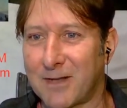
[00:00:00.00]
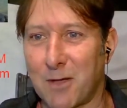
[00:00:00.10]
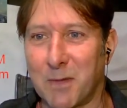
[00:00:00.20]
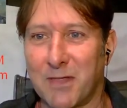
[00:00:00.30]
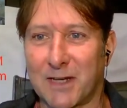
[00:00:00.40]

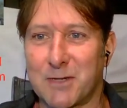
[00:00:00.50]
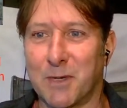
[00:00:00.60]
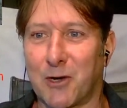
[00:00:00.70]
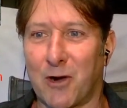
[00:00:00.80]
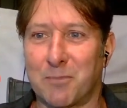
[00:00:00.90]
Don't mean that to
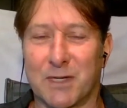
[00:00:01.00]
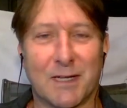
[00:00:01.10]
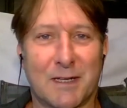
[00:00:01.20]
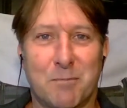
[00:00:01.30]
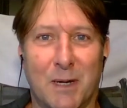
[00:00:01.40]
be
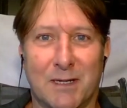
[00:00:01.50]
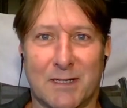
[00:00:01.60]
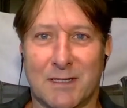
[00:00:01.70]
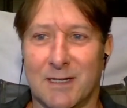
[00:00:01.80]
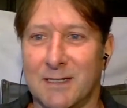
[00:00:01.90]
cryptic,
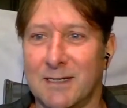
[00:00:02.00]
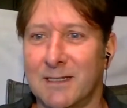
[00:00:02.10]
but